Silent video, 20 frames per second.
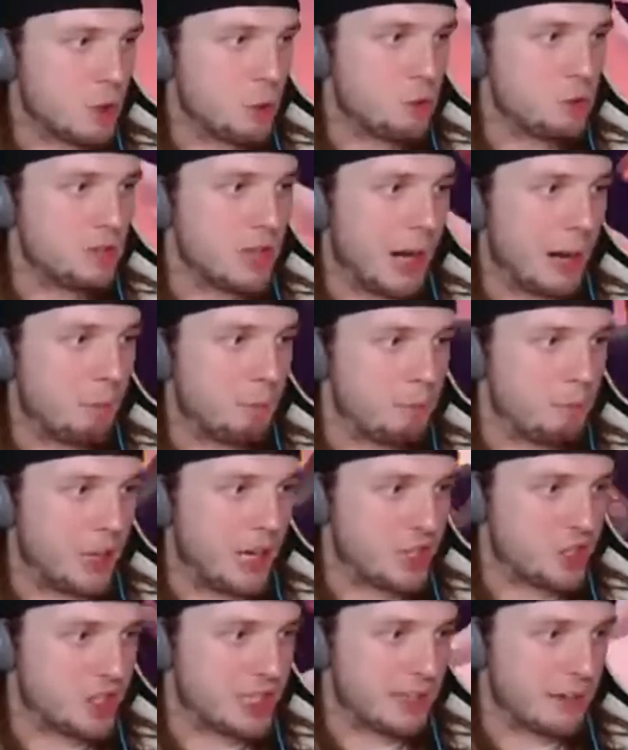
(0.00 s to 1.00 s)
you dumb
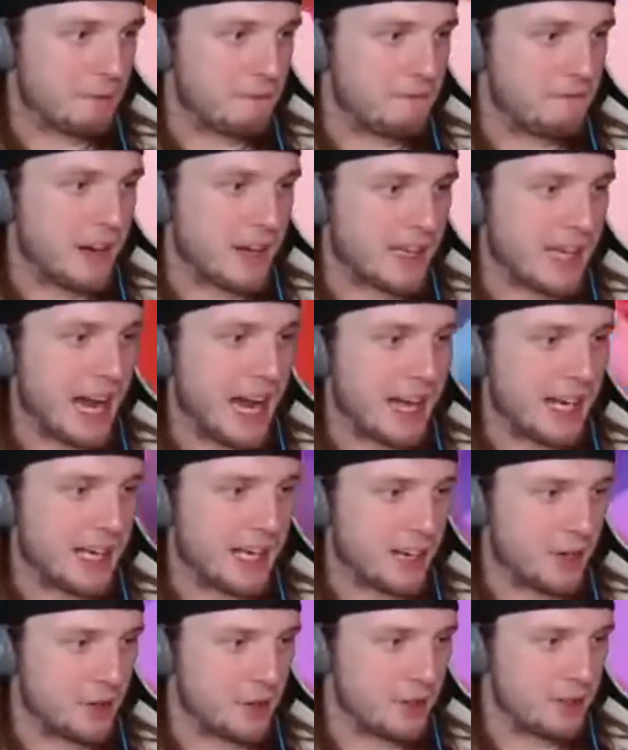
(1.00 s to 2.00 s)
bitch, get the fuck out of
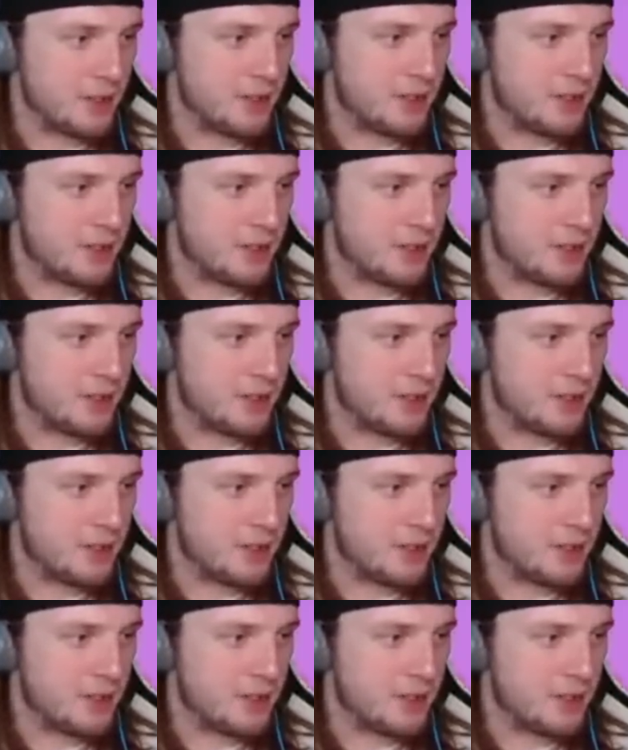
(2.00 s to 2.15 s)
here.